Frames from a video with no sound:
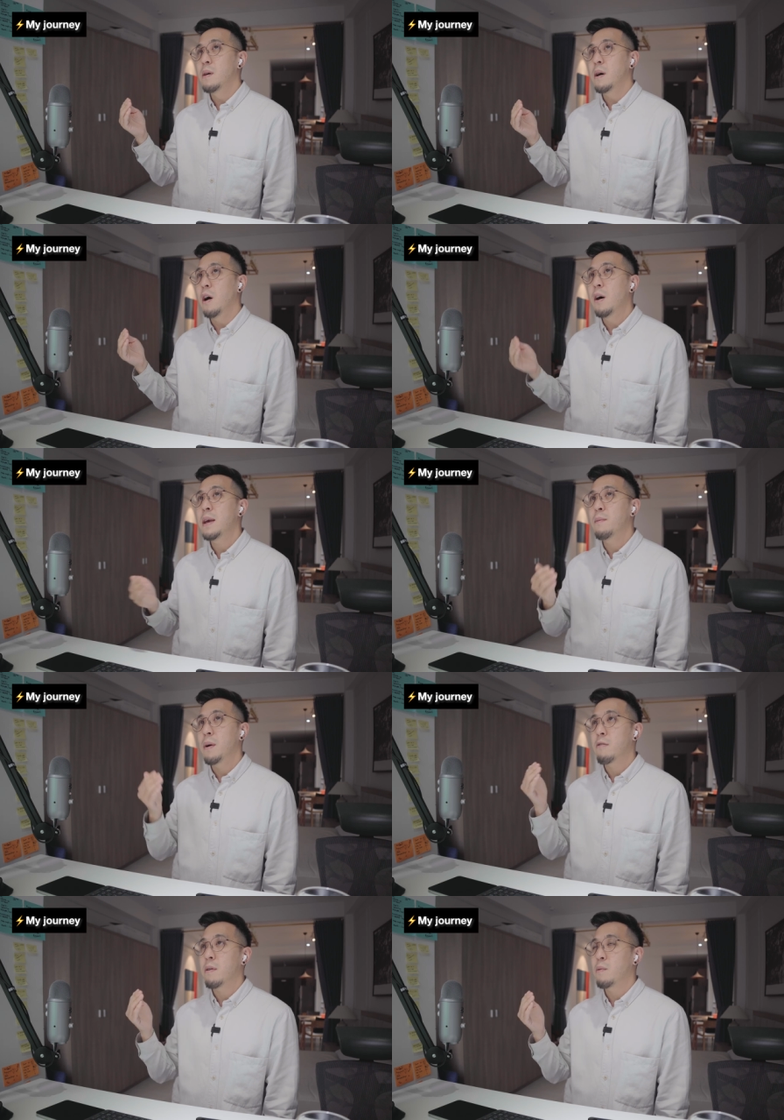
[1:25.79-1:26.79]
the early in
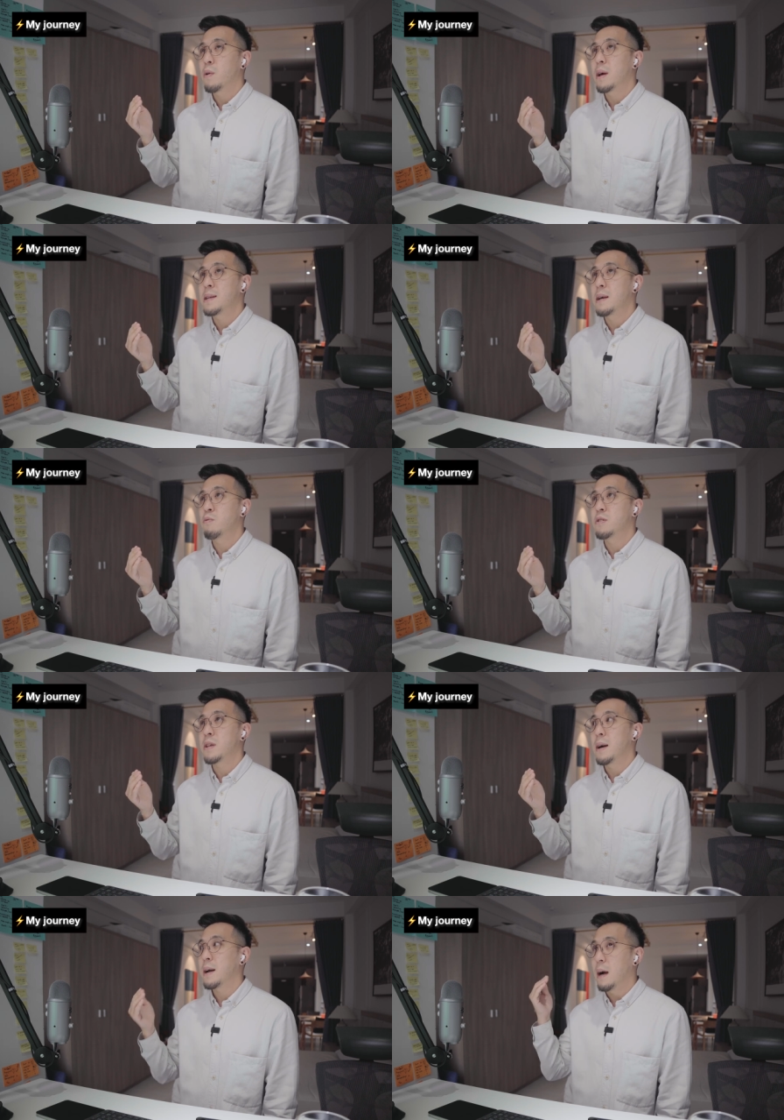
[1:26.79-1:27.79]
my career, what I did was
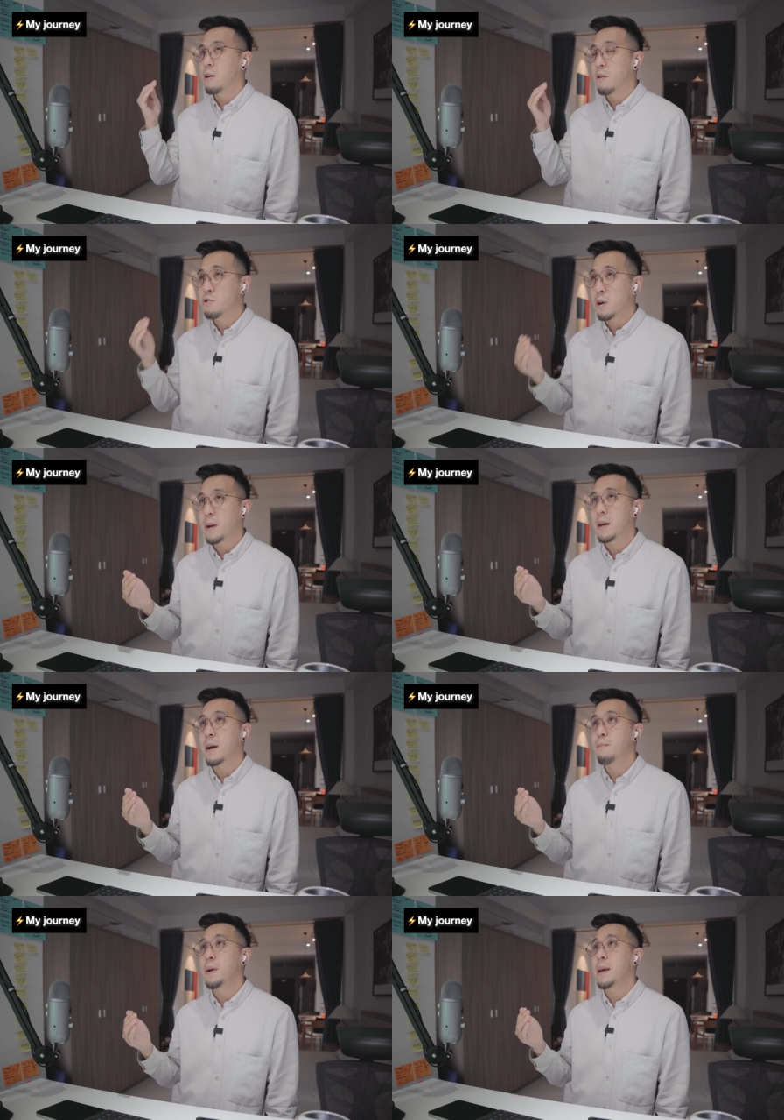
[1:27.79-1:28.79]
like, I got a job at a
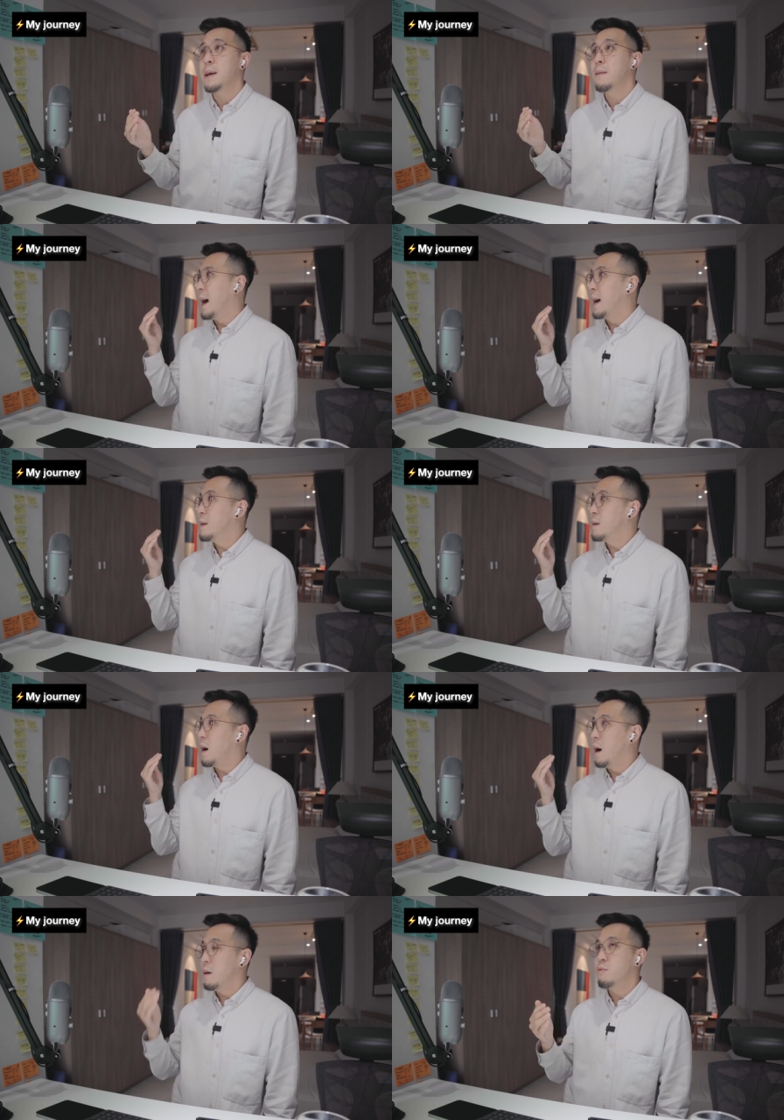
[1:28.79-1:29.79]
company and
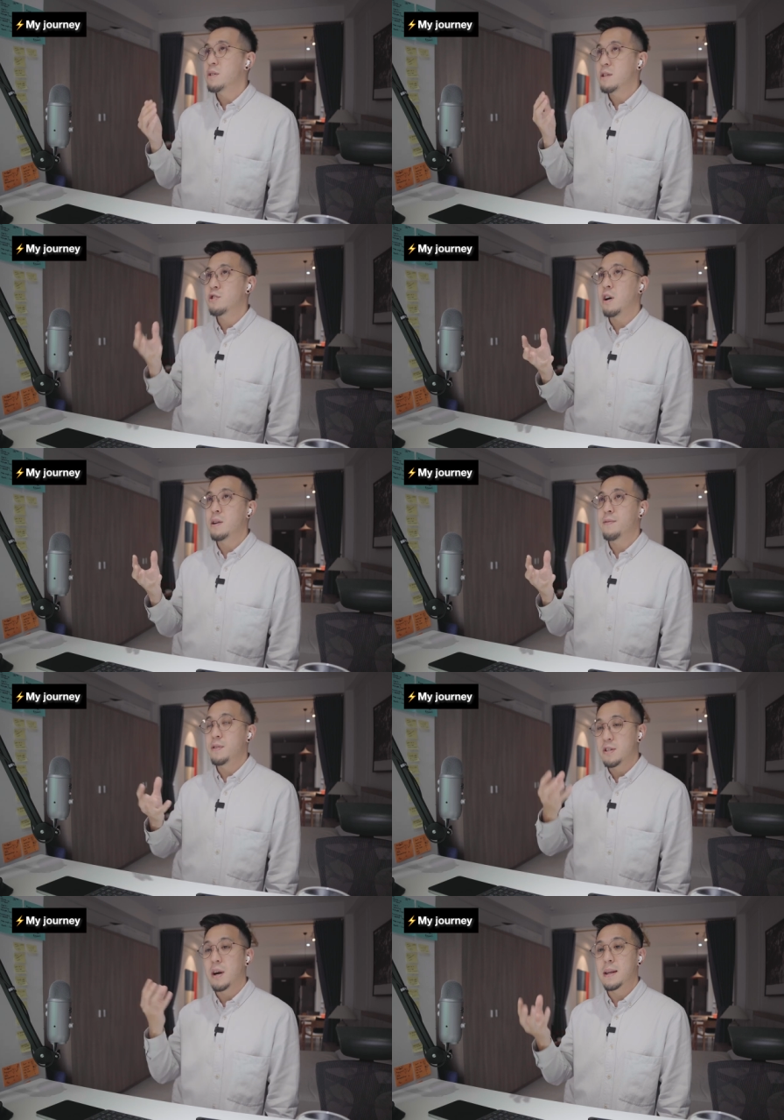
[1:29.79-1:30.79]
I was in charge for
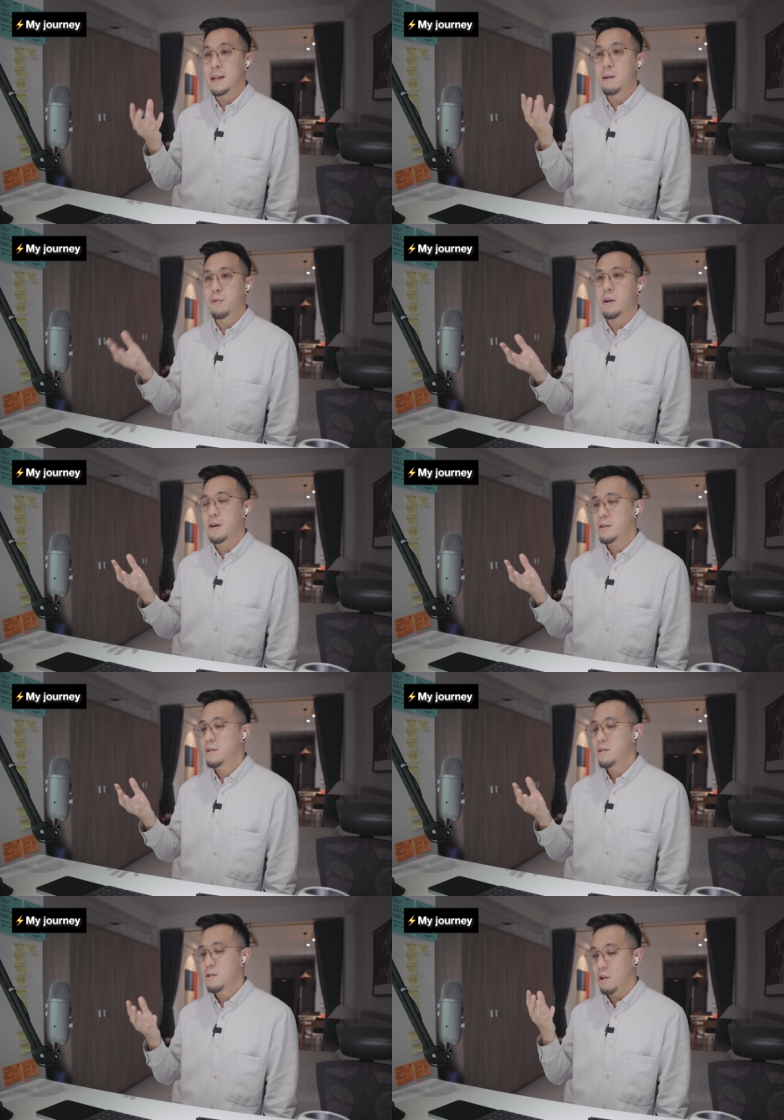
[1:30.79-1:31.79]
designing their
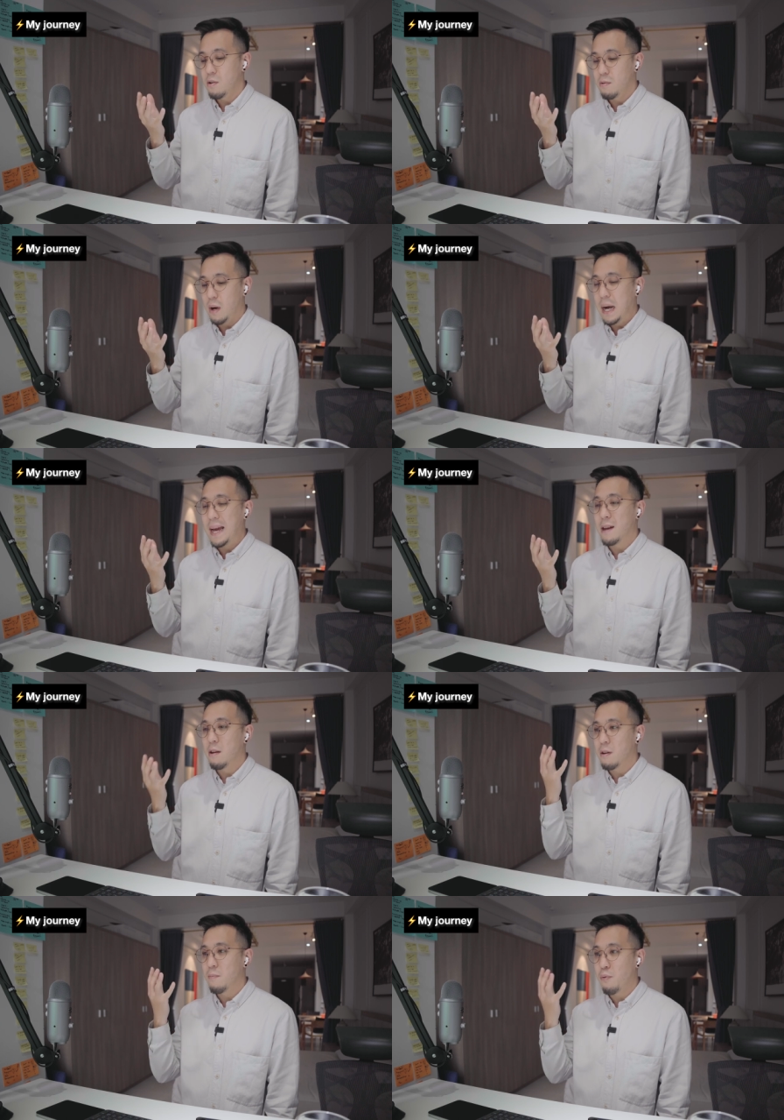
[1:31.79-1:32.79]
products. So I had a
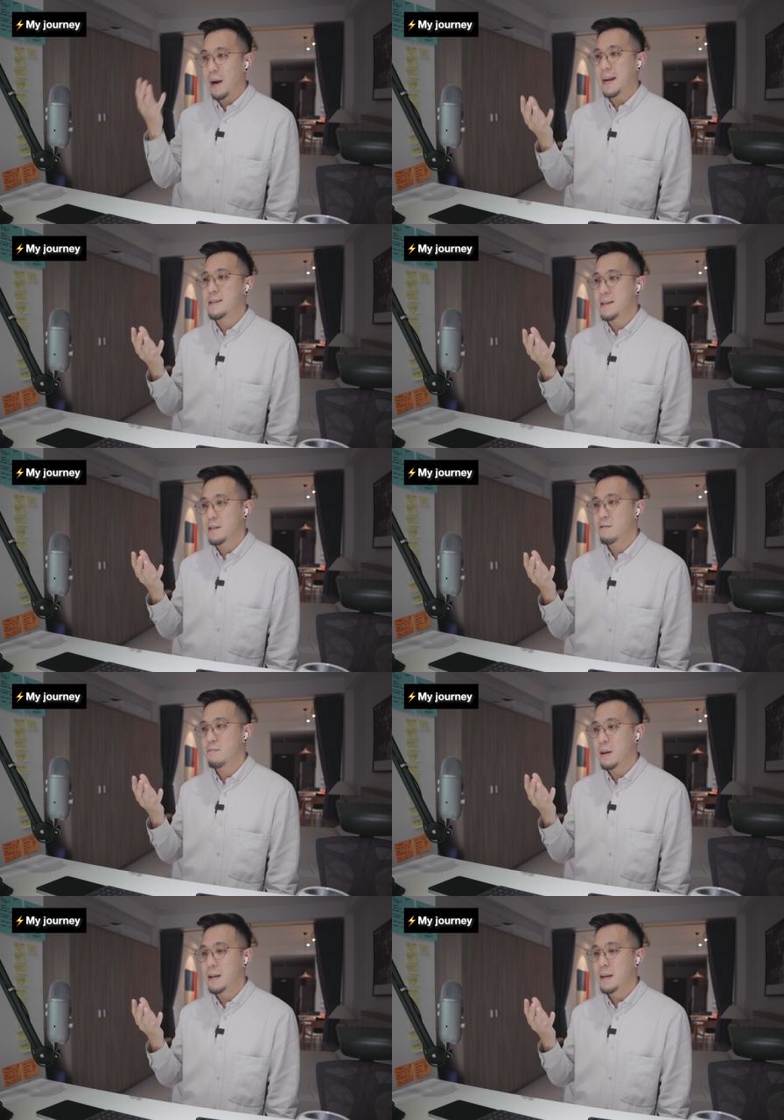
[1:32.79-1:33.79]
lot of practice,
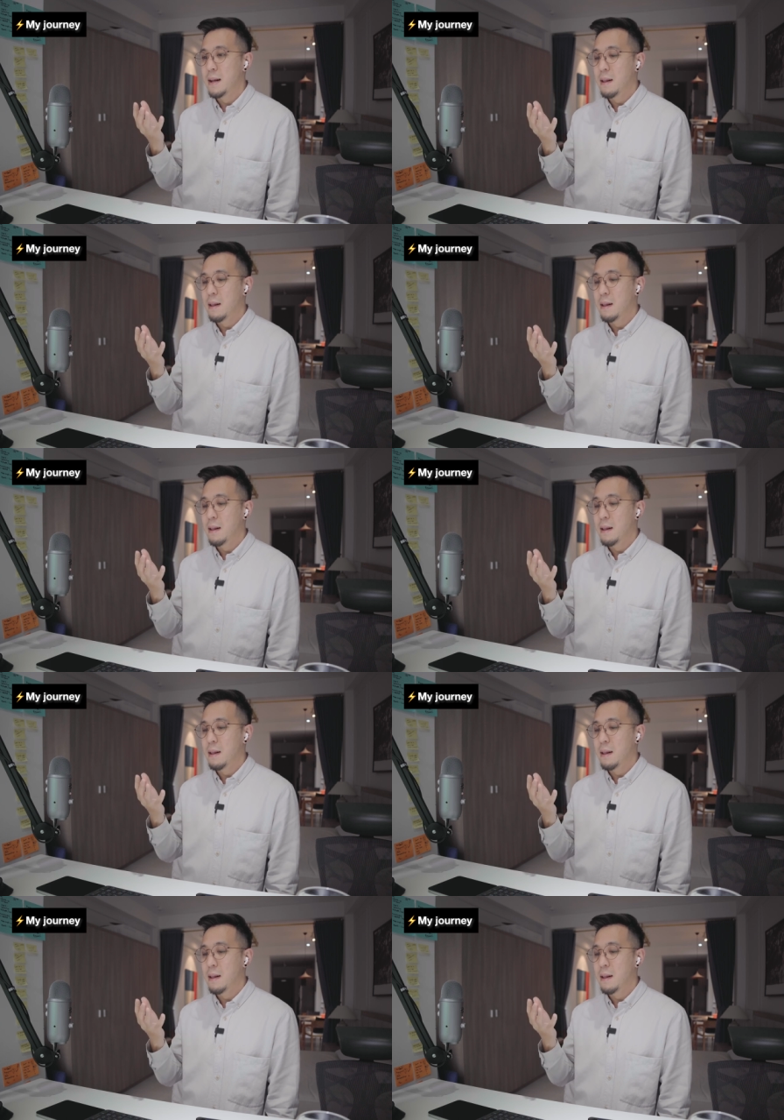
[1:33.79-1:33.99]
right?